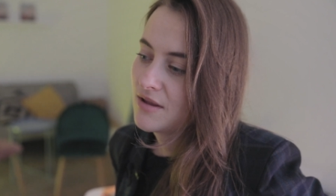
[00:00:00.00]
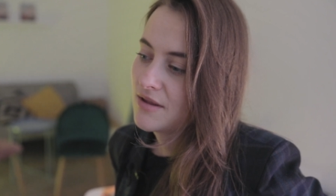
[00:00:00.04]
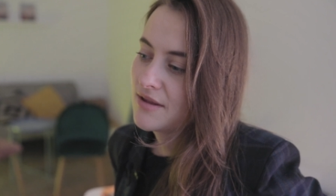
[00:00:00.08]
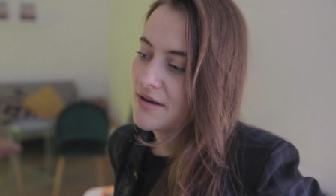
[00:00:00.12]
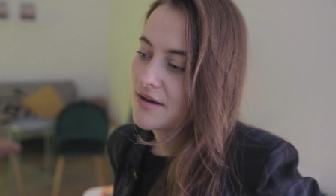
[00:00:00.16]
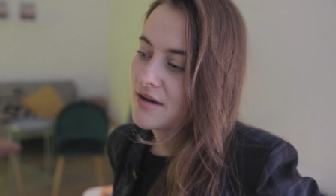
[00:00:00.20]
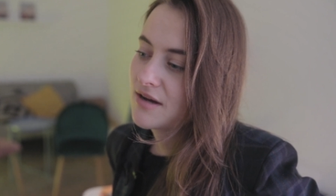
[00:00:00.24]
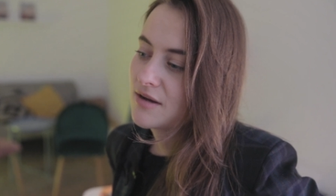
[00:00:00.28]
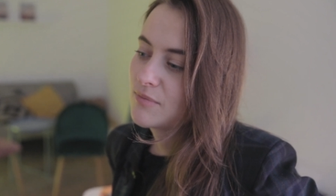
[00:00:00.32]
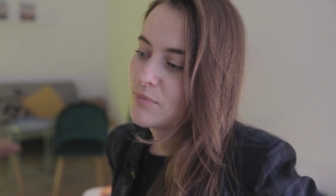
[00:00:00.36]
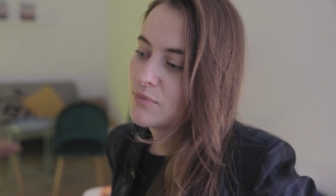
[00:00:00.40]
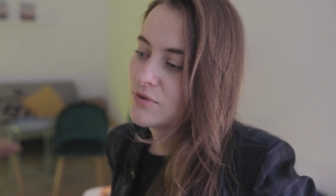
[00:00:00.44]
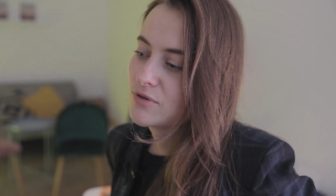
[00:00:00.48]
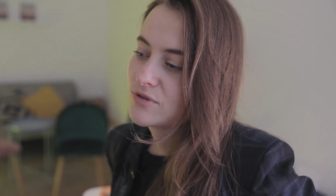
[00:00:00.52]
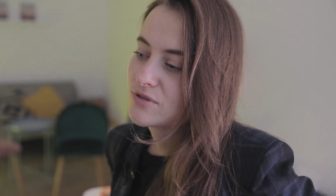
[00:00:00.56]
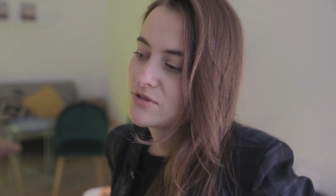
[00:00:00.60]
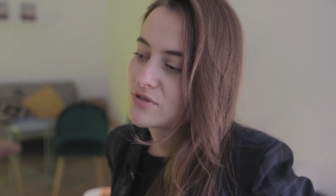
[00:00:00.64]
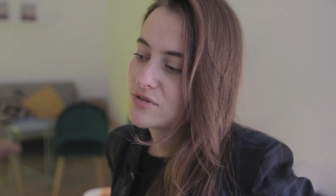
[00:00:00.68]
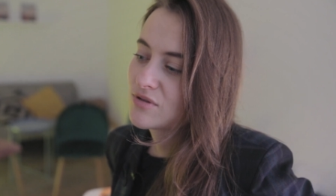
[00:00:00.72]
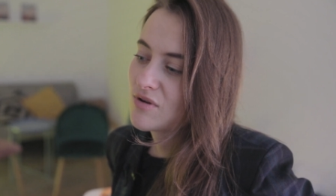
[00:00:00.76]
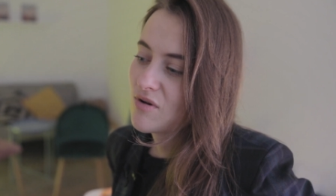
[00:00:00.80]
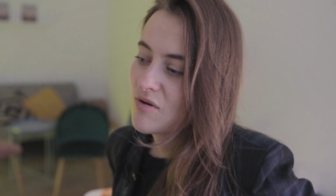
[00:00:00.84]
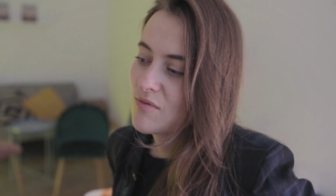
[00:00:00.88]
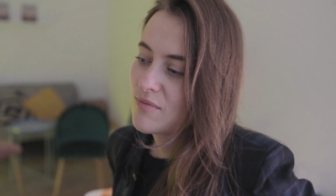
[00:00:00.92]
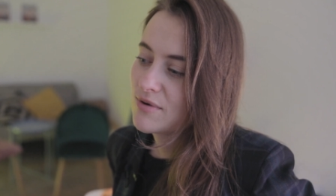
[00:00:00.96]
like I put
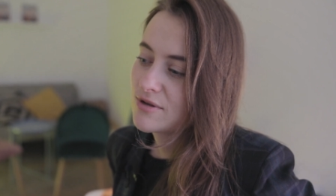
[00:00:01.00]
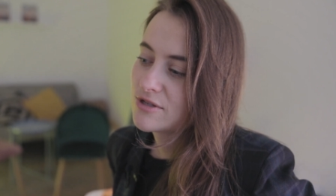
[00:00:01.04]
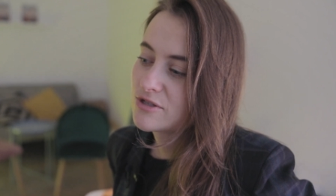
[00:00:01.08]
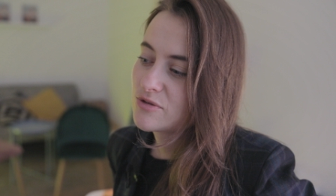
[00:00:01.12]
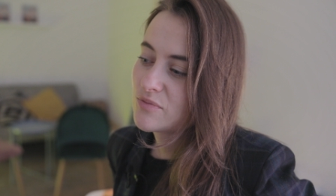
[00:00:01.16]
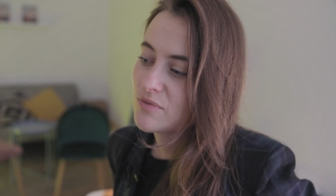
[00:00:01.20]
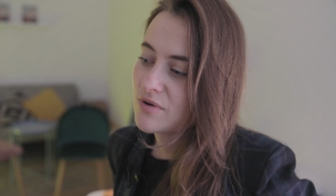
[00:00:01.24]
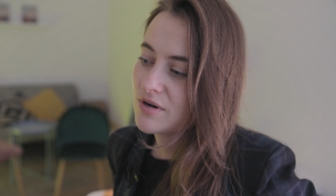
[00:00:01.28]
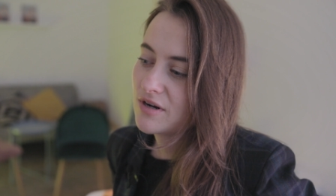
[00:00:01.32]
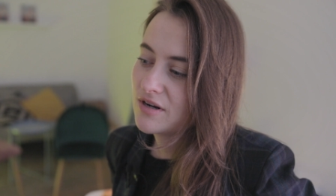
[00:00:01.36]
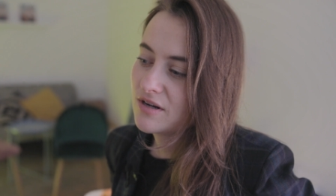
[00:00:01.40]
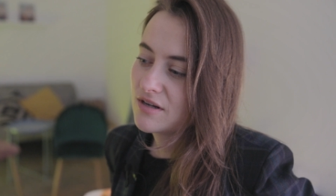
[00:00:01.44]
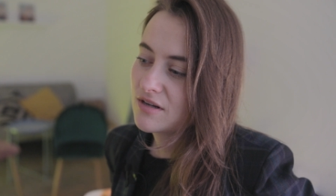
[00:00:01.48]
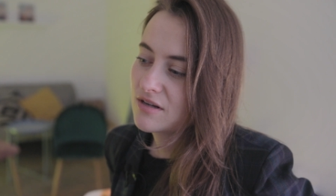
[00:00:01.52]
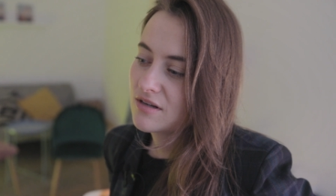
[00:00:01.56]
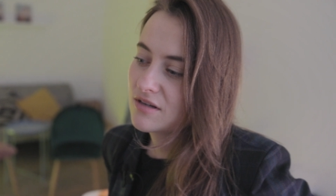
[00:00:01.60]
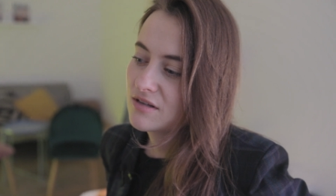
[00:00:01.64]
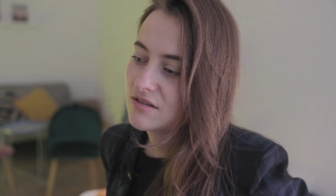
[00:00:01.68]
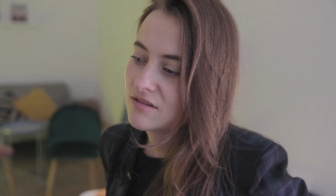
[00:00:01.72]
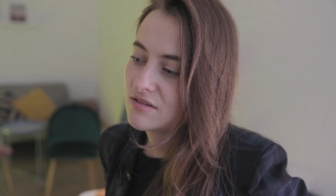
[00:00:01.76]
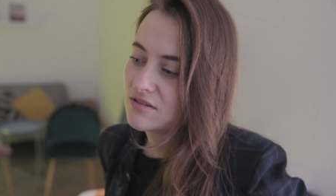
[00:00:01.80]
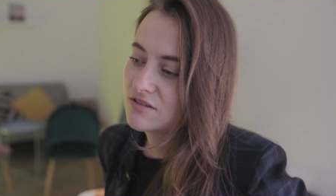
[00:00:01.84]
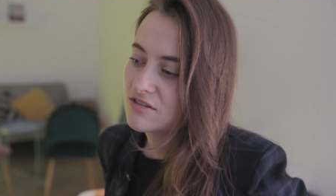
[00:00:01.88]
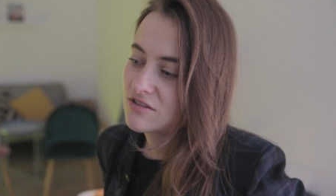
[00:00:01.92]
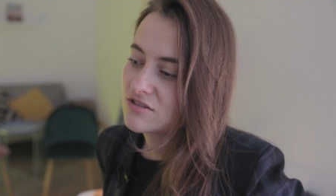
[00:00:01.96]
so much work
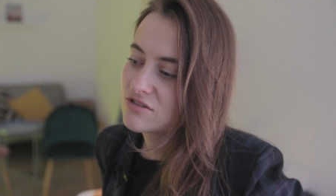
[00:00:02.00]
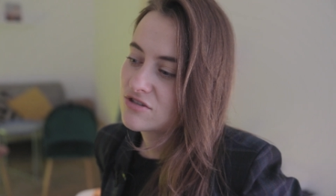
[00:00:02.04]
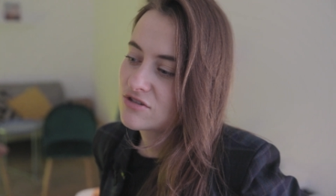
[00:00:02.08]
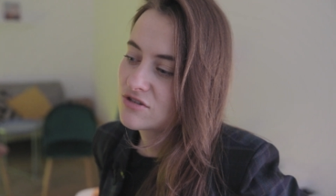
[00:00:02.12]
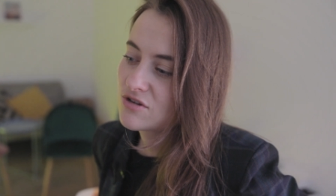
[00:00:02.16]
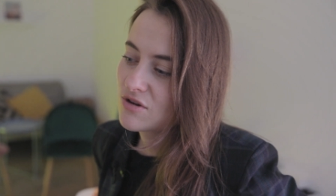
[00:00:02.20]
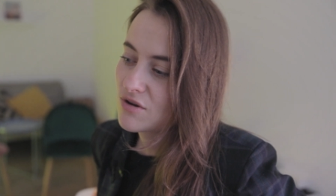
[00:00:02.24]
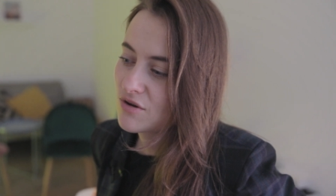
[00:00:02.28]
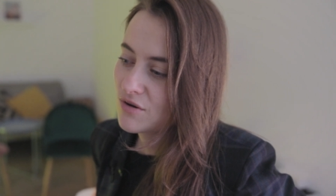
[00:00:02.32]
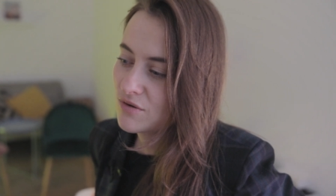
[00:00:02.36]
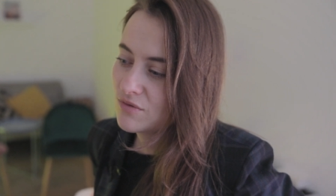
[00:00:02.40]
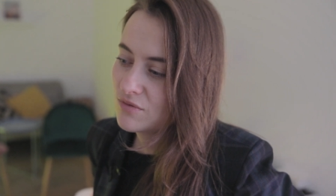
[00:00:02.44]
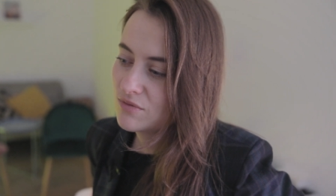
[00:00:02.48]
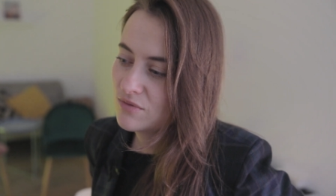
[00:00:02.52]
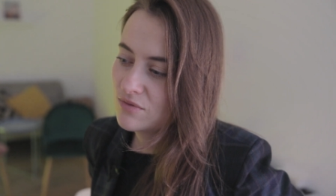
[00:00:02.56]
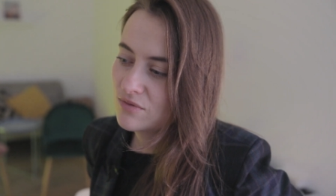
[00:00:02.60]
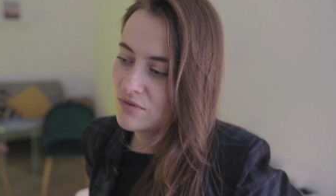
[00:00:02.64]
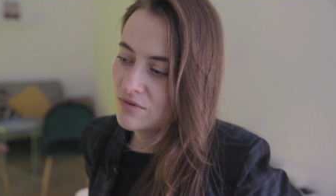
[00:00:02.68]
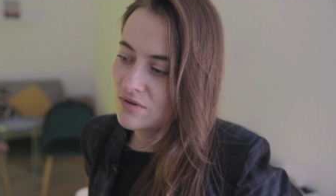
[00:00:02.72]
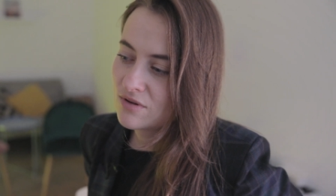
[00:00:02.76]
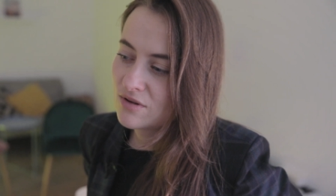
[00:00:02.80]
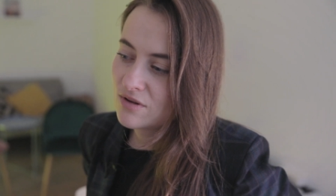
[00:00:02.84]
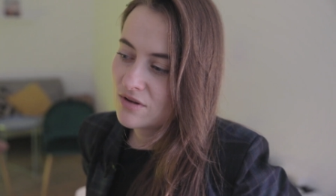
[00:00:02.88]
in this show